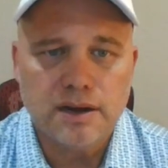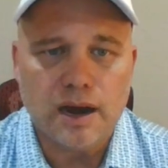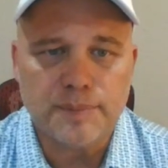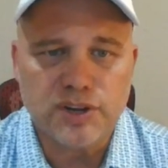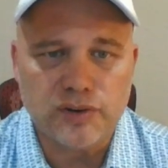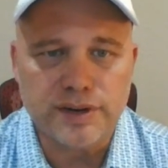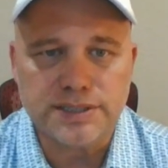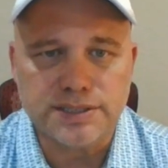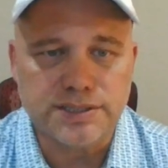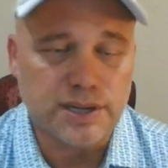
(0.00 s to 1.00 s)
I'm curious
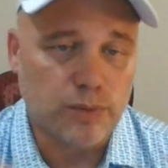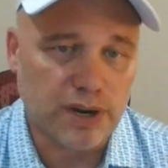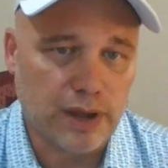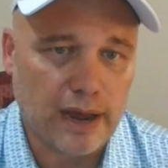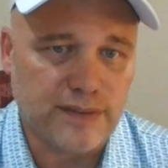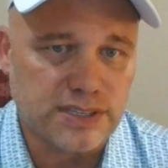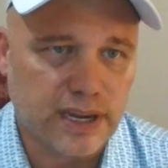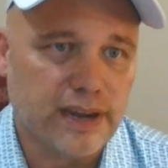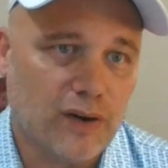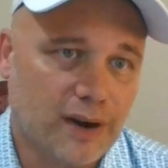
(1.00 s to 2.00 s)
to see what you have to
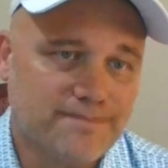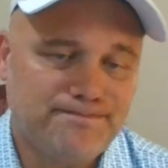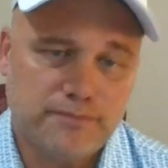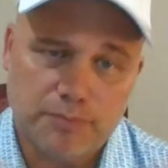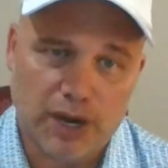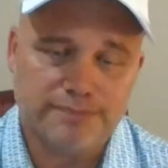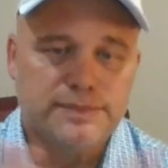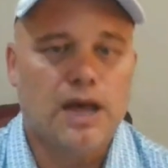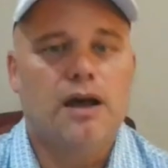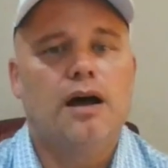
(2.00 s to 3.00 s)
say on it. But
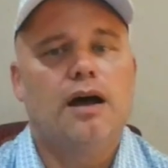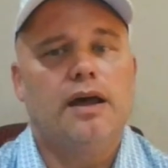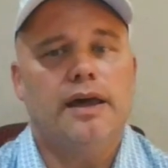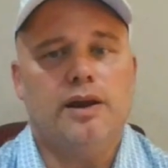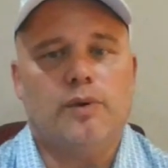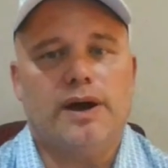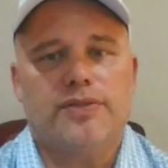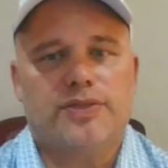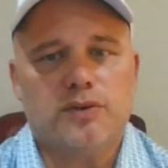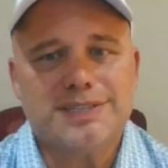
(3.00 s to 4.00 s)
anyway,
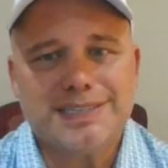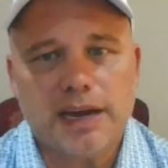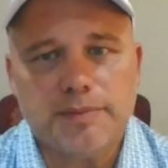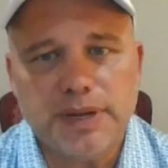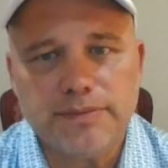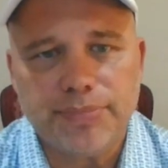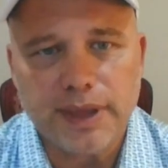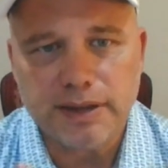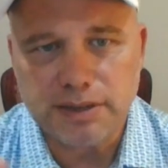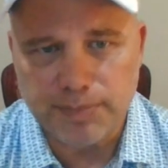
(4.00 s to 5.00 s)
third segment
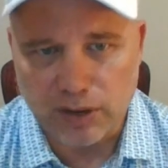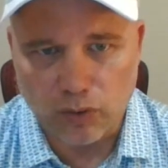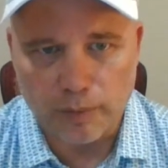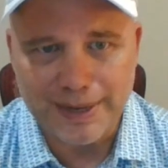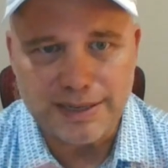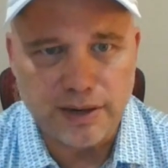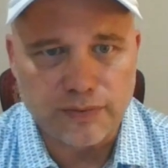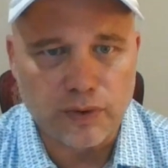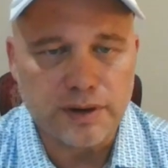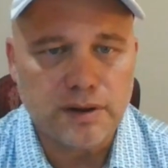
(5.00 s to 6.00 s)
is something a little bit
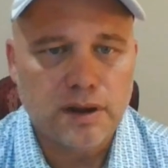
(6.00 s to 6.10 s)
different.